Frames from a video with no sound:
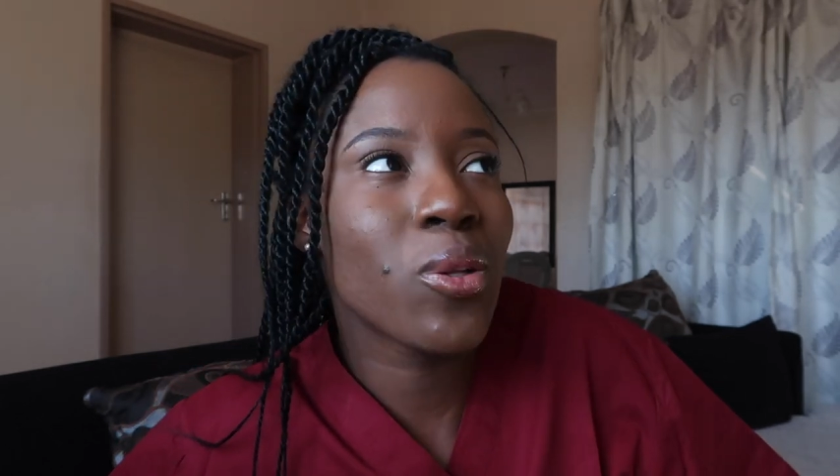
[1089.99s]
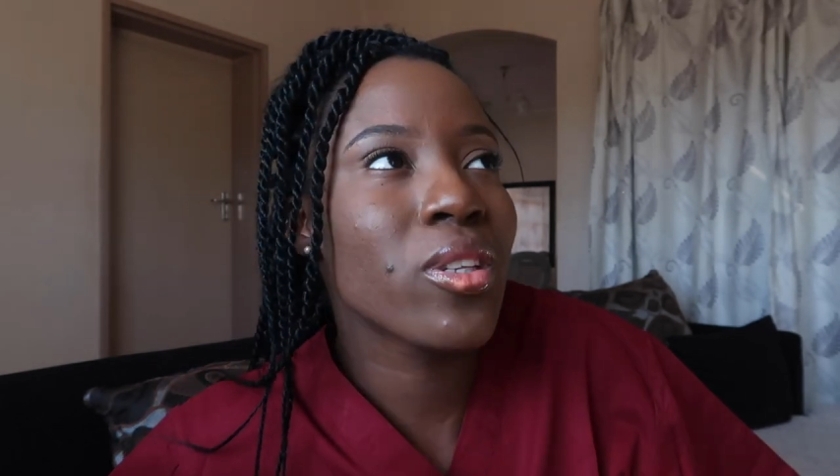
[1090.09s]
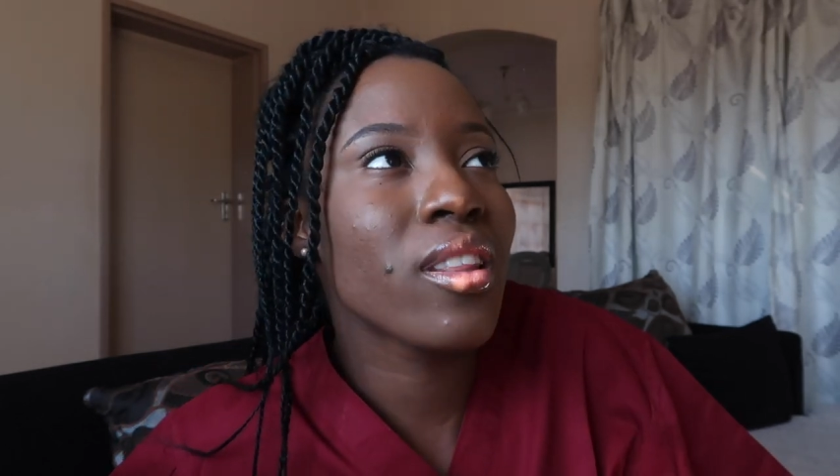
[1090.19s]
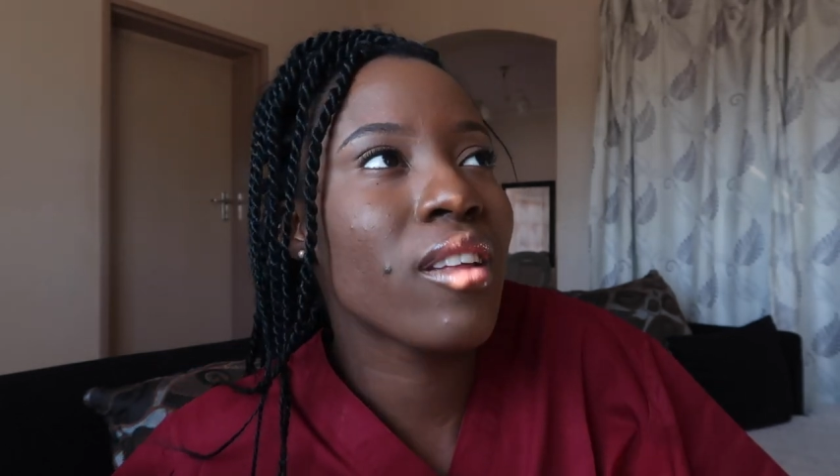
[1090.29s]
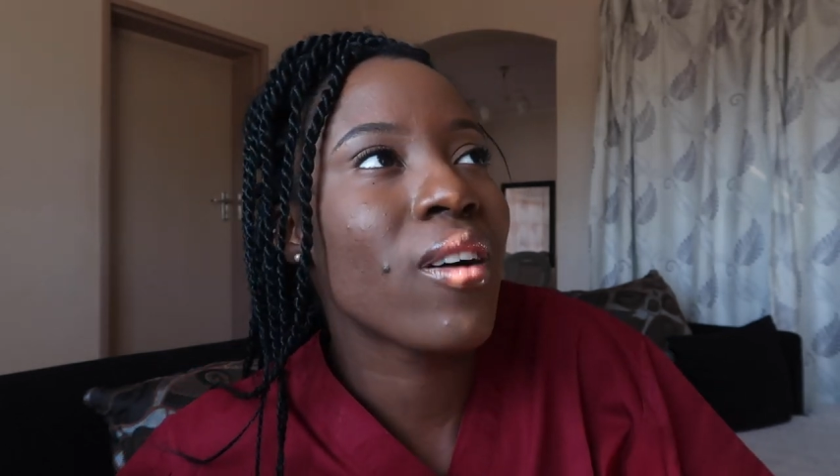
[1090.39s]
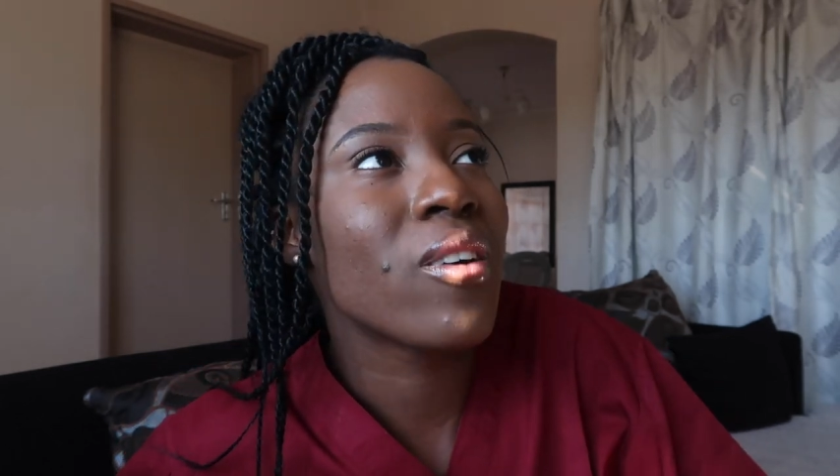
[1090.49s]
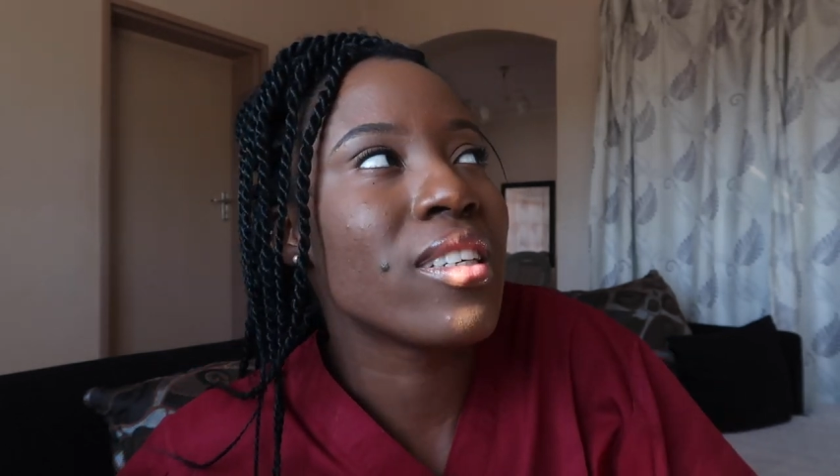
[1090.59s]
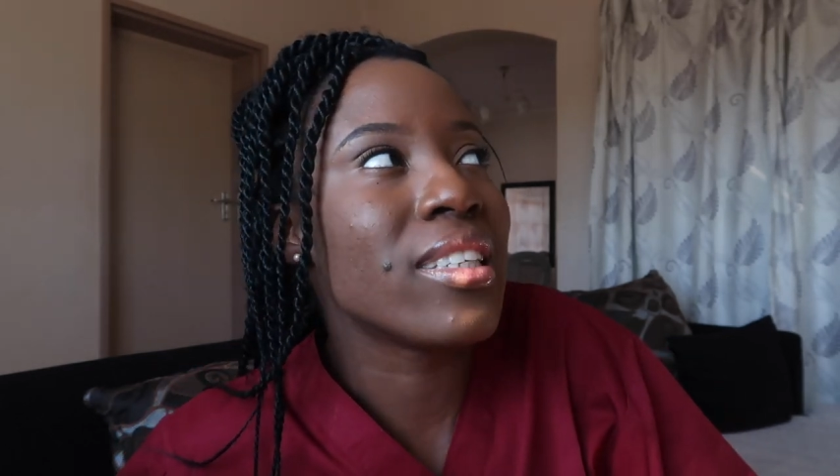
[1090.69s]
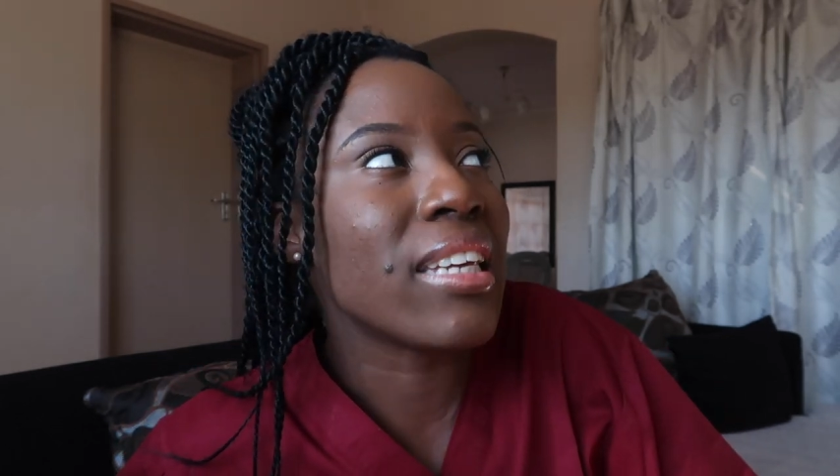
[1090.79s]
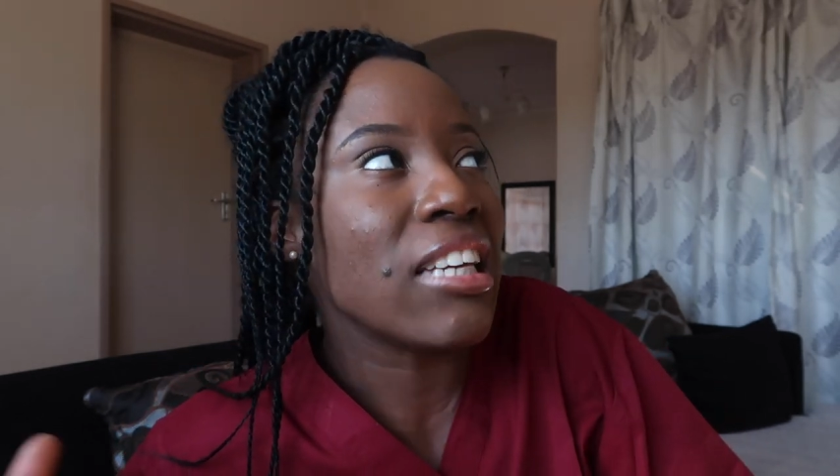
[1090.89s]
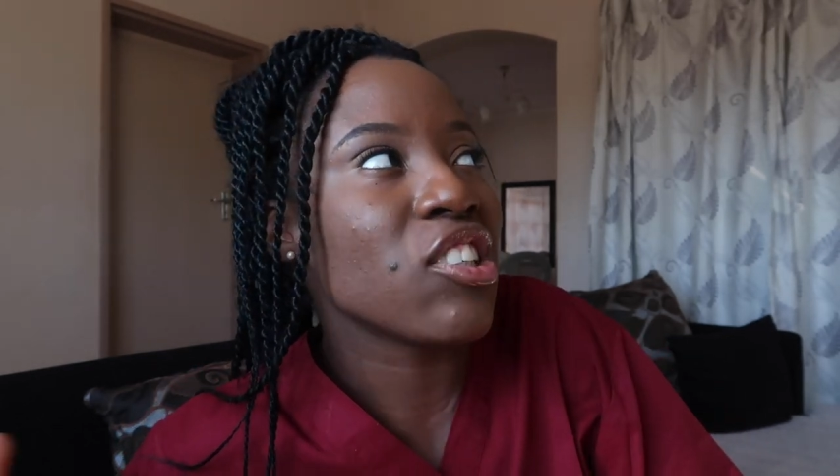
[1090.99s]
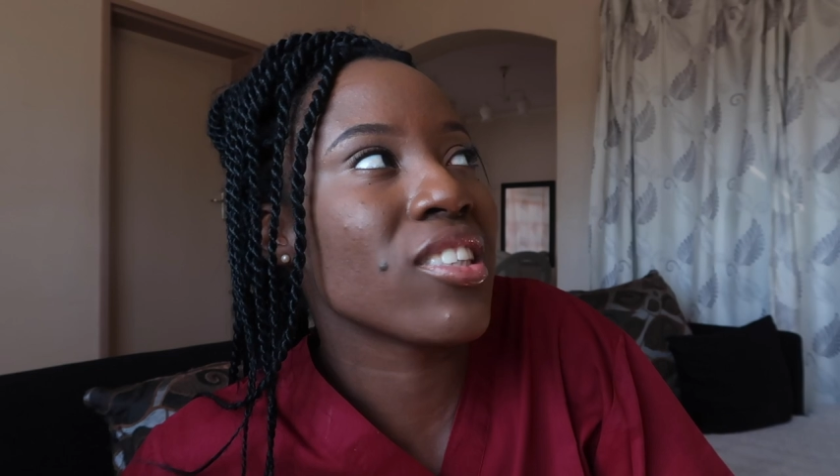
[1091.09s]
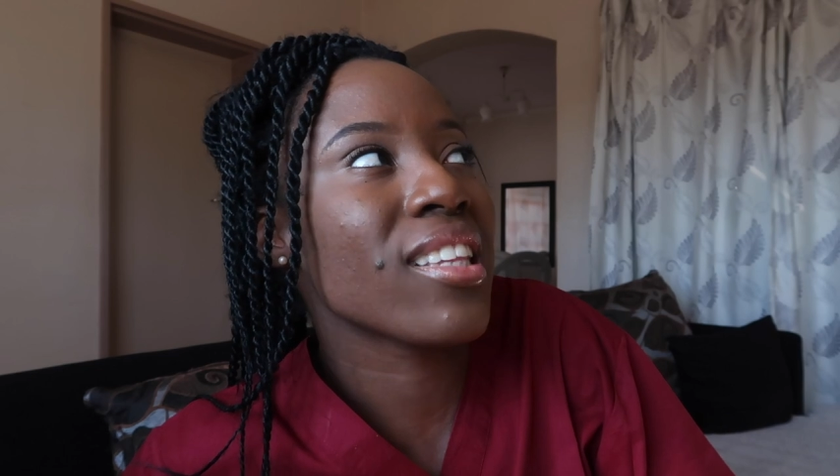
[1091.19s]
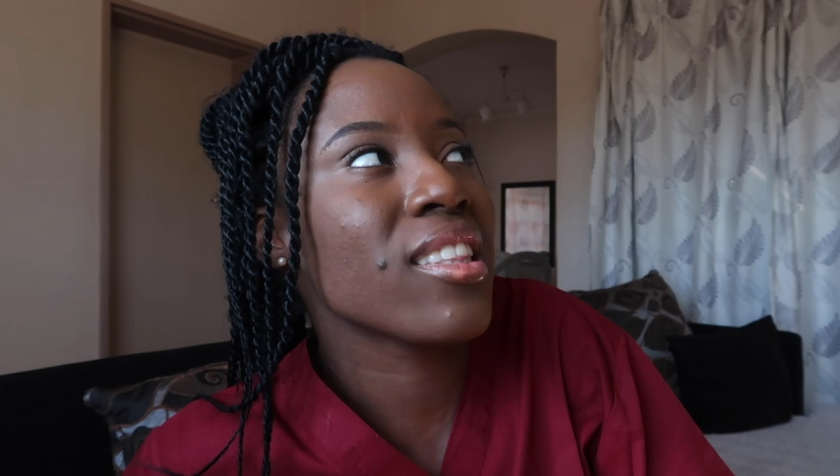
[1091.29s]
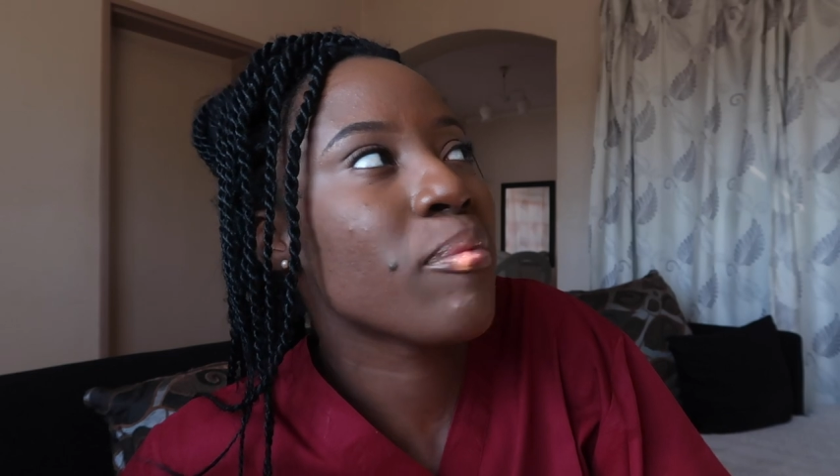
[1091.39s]
those are the
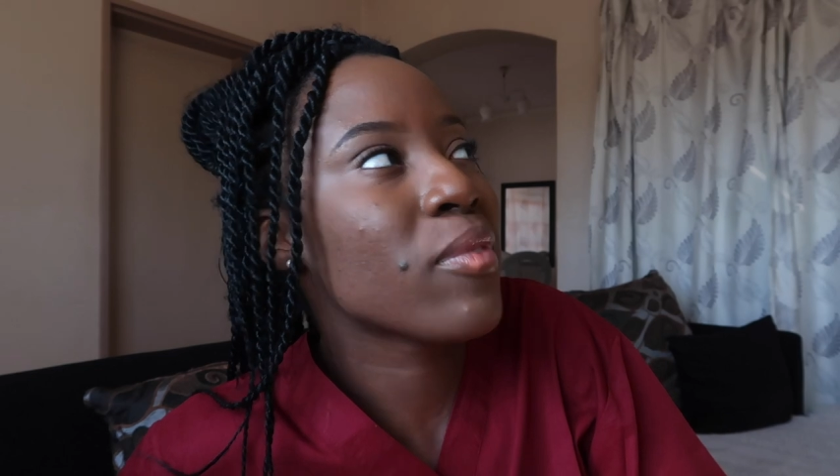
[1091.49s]
foundations that's the